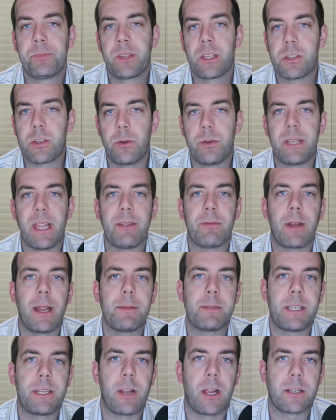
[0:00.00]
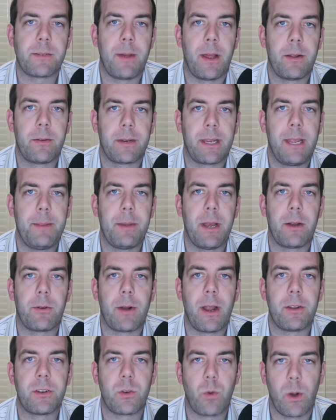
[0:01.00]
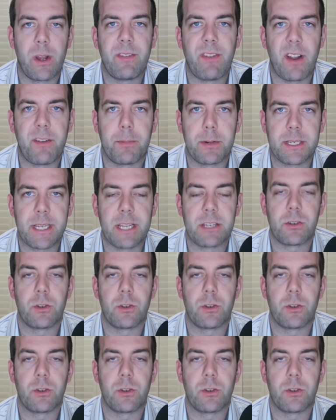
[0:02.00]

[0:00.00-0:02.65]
So, Dave Ramsey talks about keeping it around 25%.